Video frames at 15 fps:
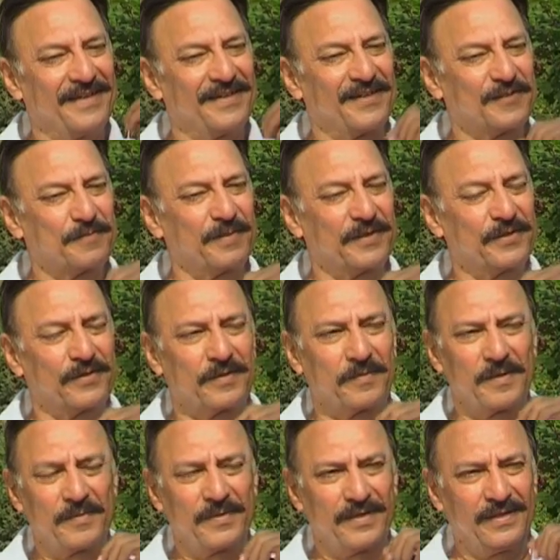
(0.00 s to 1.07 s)
Yes, but you
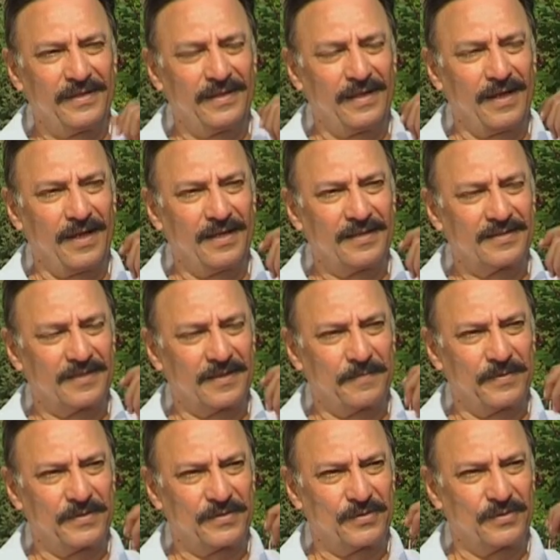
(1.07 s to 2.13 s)
remember in the last
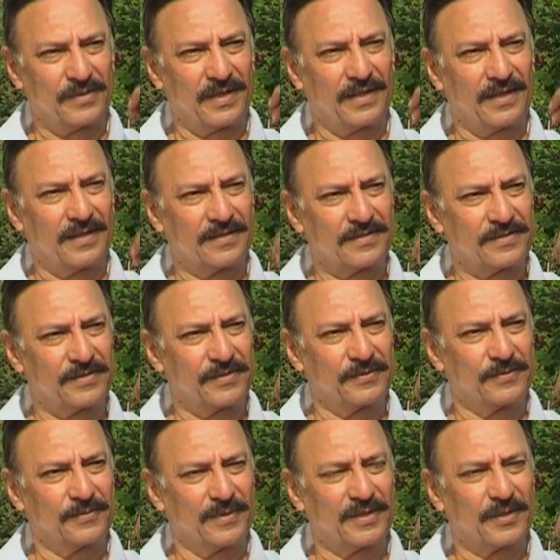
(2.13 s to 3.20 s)
episode I asked you
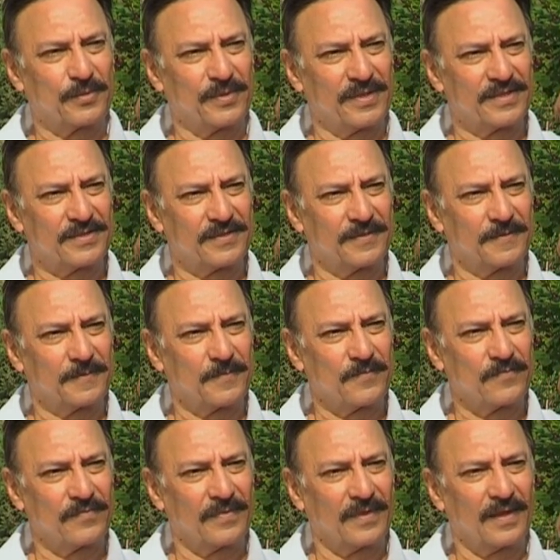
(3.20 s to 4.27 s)
one question.
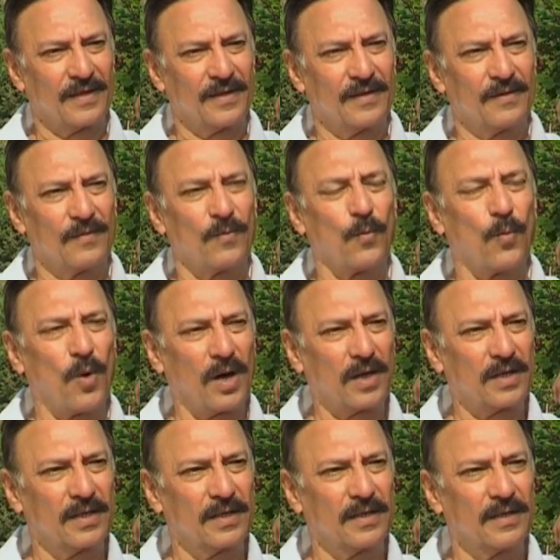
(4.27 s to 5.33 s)

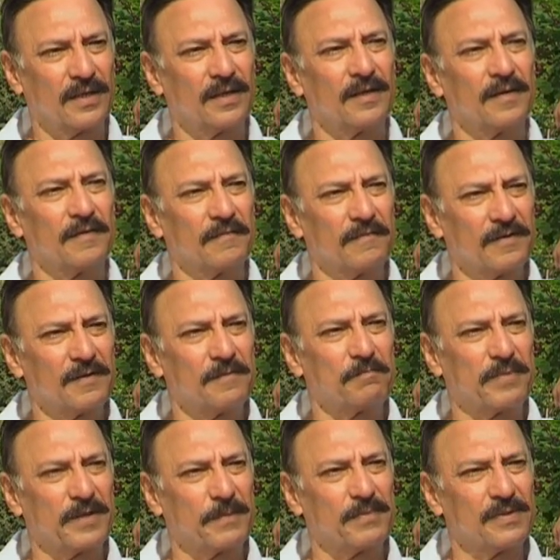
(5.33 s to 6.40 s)
What will
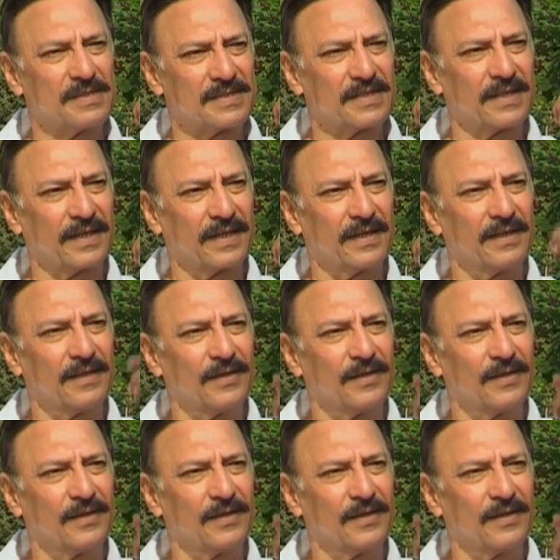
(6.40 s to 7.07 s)
people say?